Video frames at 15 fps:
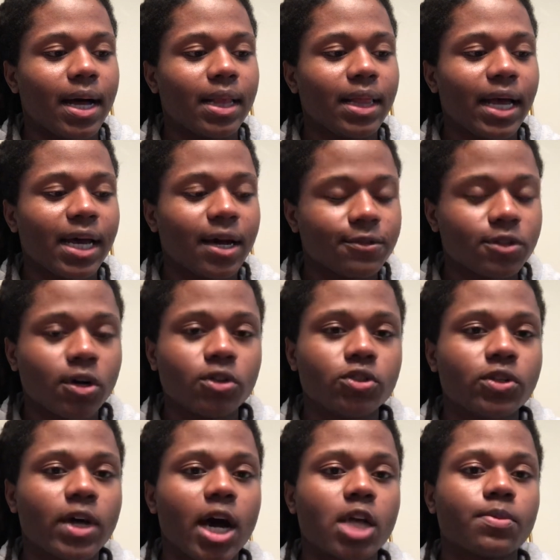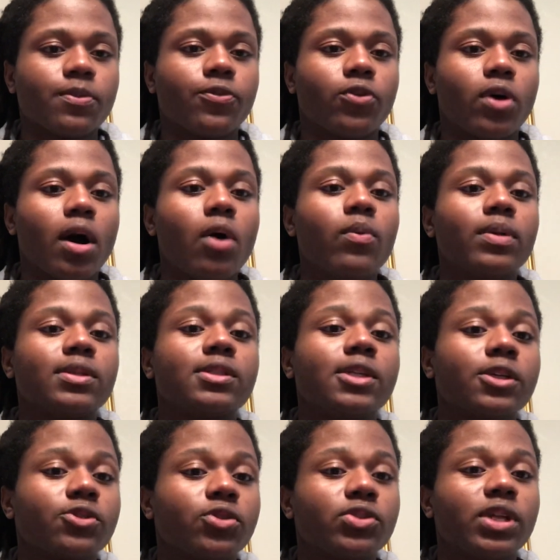like I've told you guys before, I went
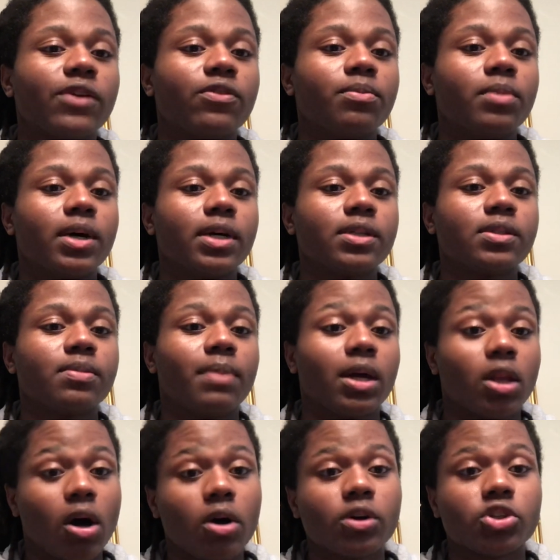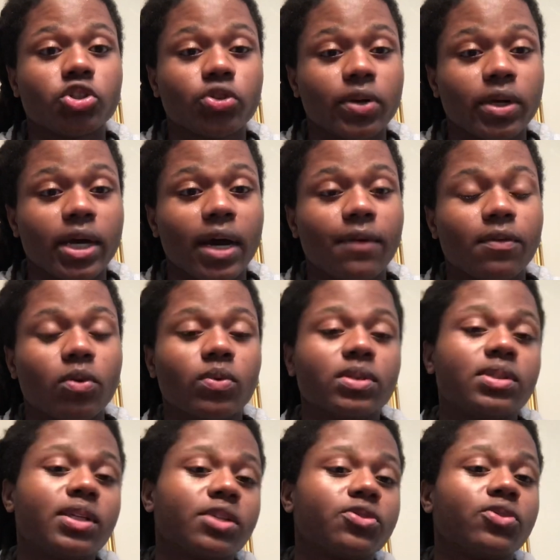6 or 7 months. My longest streak ever was
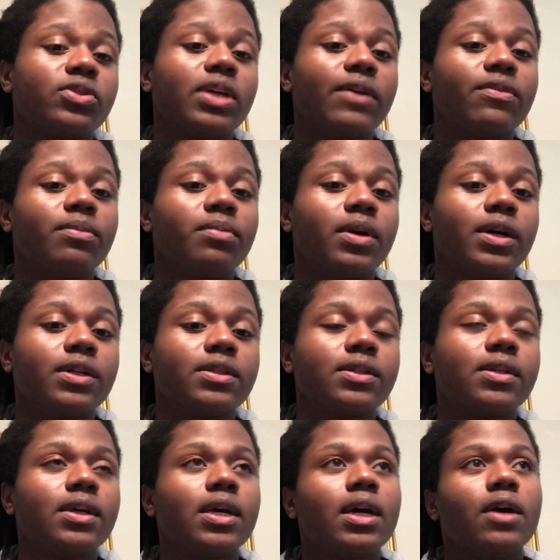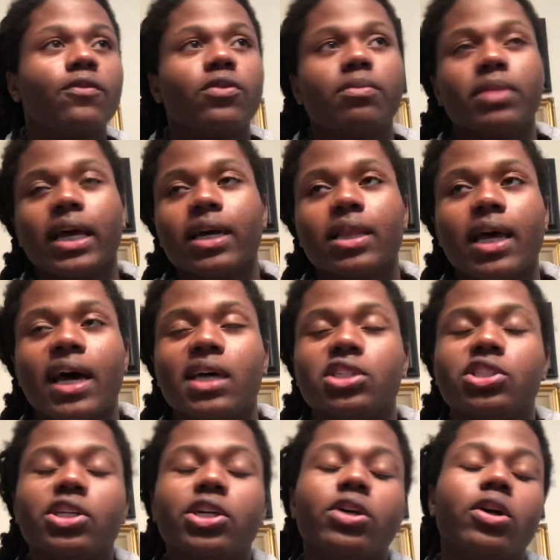6 or 7 months from late
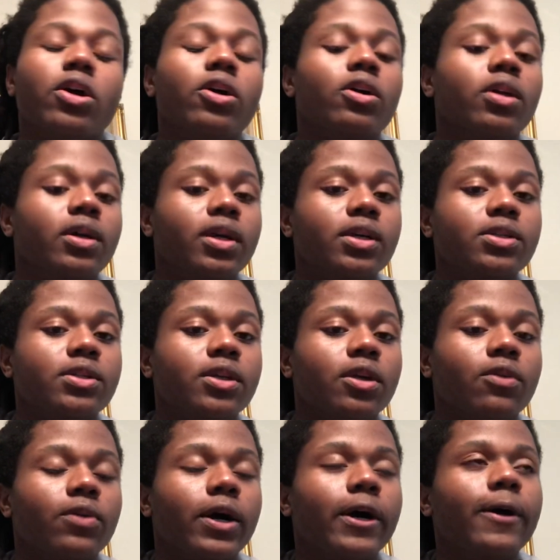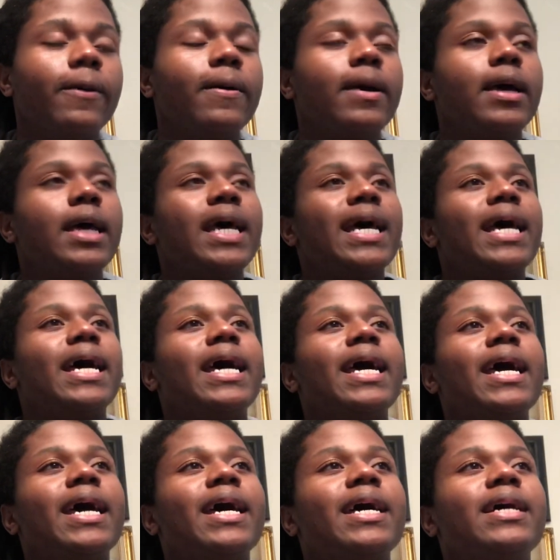last year to early this year, right?
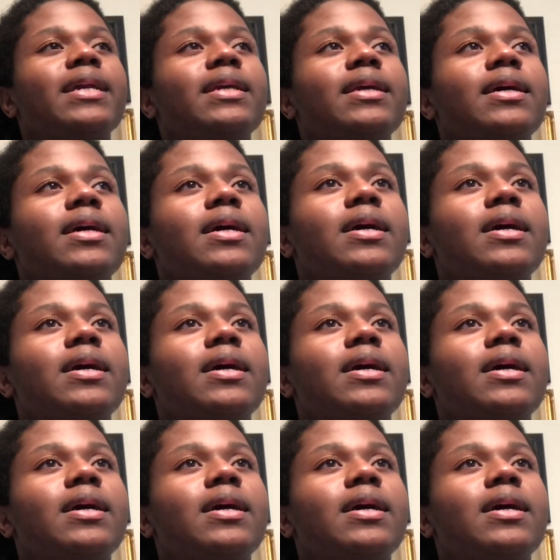And